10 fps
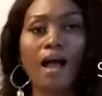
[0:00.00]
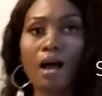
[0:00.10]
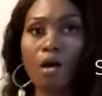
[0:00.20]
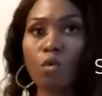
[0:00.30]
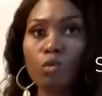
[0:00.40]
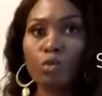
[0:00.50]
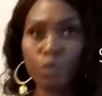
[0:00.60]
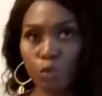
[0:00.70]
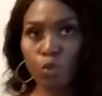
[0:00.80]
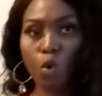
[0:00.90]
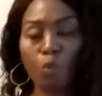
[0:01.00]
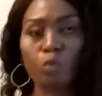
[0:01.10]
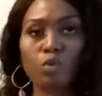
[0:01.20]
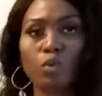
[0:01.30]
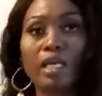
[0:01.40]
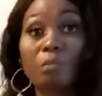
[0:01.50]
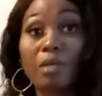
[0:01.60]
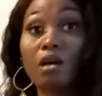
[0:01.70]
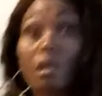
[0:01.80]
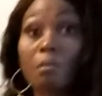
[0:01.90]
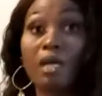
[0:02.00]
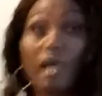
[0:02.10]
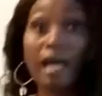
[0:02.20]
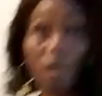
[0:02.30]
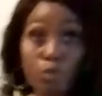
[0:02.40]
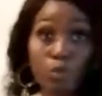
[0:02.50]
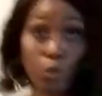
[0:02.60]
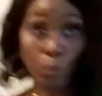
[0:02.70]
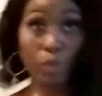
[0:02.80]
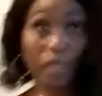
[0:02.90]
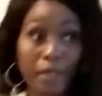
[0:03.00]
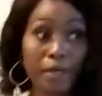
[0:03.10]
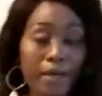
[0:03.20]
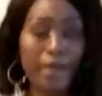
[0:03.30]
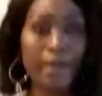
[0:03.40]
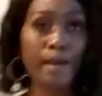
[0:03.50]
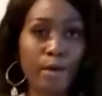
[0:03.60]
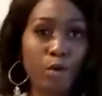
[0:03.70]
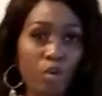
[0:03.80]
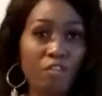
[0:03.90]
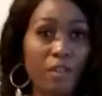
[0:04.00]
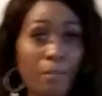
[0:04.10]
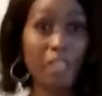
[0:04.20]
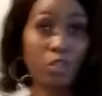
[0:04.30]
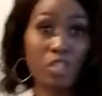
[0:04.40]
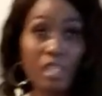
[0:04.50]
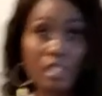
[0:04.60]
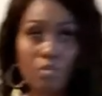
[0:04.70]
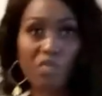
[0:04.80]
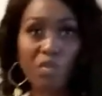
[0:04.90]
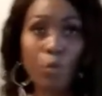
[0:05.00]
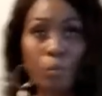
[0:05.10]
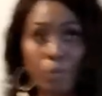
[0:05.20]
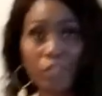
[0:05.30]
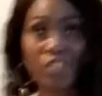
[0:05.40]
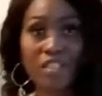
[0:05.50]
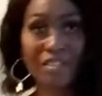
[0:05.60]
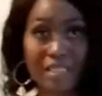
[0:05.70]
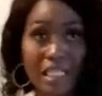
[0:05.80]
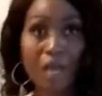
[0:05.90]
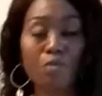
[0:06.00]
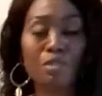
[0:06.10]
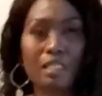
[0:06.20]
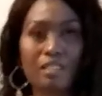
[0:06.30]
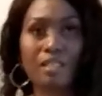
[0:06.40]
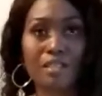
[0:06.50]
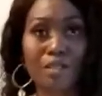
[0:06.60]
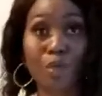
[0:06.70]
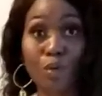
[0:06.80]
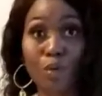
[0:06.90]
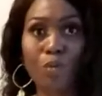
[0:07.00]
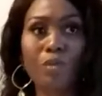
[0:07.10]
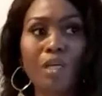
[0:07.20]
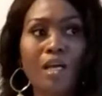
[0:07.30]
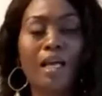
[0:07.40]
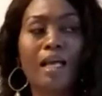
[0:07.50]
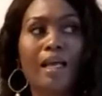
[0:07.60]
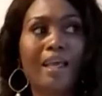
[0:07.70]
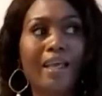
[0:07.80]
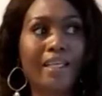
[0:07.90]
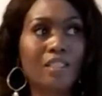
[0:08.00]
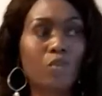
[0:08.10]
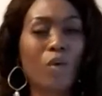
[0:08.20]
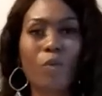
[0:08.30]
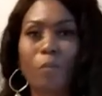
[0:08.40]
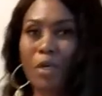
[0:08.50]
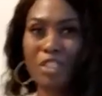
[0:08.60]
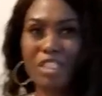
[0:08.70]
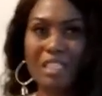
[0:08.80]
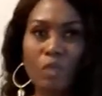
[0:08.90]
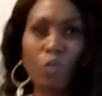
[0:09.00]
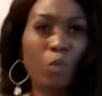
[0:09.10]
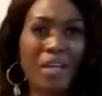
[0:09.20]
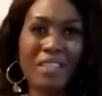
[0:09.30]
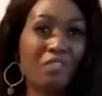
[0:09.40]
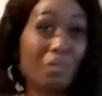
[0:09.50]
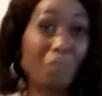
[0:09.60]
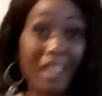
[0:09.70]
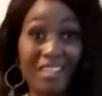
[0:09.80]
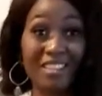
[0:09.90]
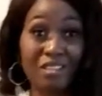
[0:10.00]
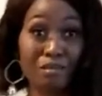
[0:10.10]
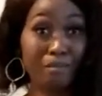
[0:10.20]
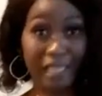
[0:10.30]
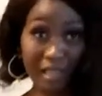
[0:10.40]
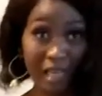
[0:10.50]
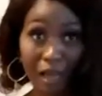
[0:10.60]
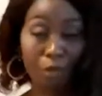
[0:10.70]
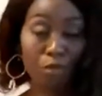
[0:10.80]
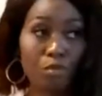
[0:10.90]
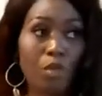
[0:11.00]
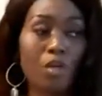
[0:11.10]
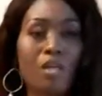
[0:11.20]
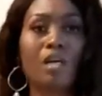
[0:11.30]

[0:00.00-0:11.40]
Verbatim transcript: how you also can become a house owner. I don't know if I mentioned this before. We purchased this house 6 years ago. And when we purchased it, we weren't even planning to buy a house, but